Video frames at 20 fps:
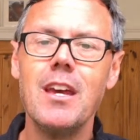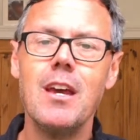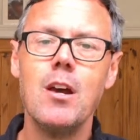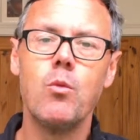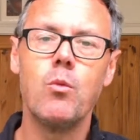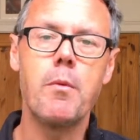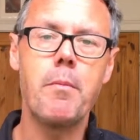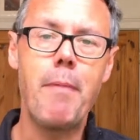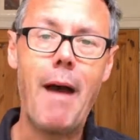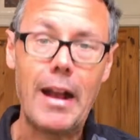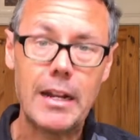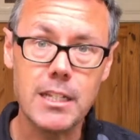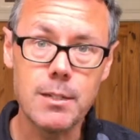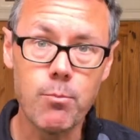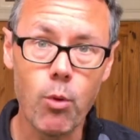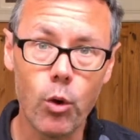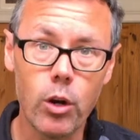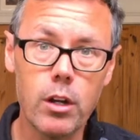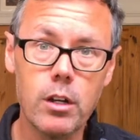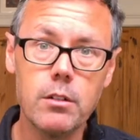We'll be back
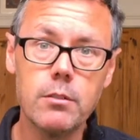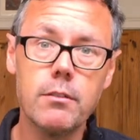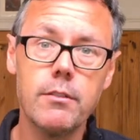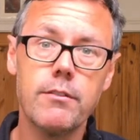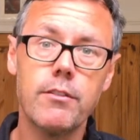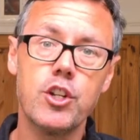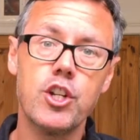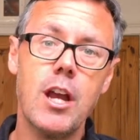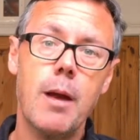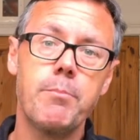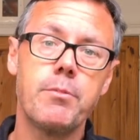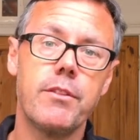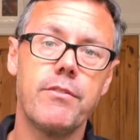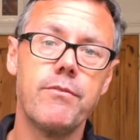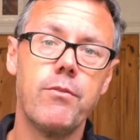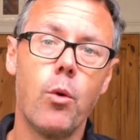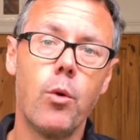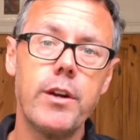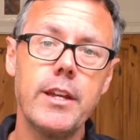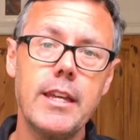tomorrow for chapter
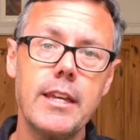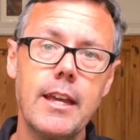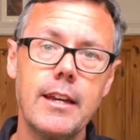40.